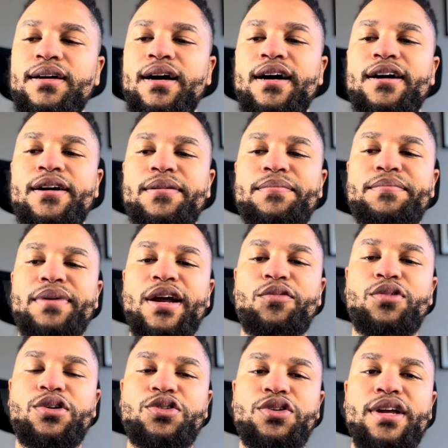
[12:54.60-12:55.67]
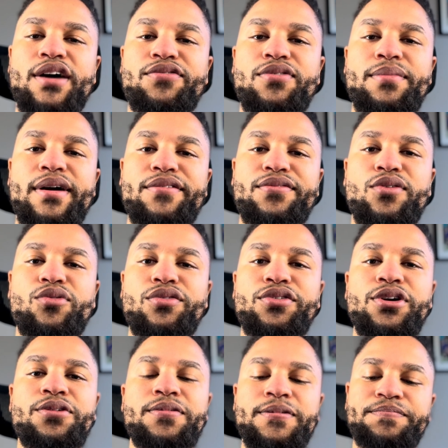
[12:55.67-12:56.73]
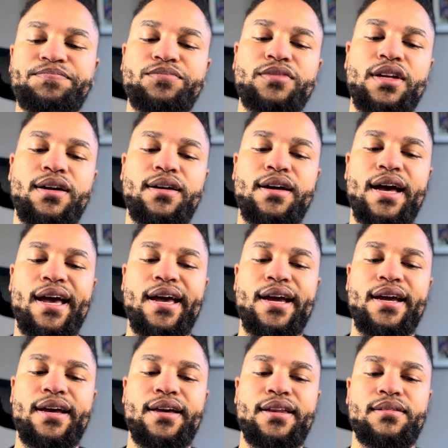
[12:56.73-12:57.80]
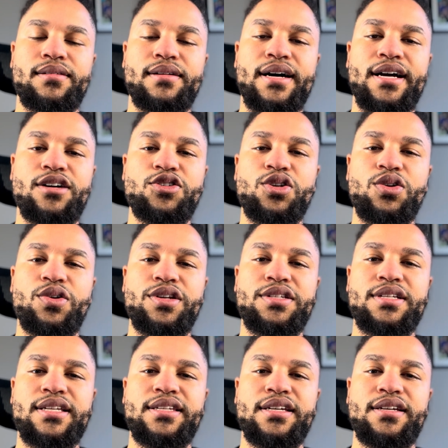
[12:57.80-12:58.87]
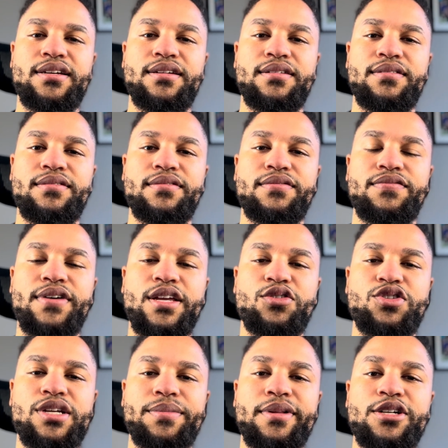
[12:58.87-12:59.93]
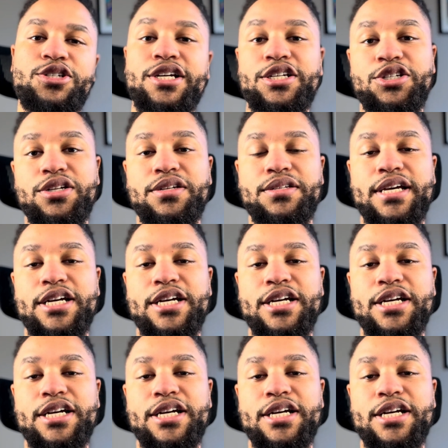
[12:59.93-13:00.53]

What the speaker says: but I will do that for my full review. And I also noticed that the video stabilization is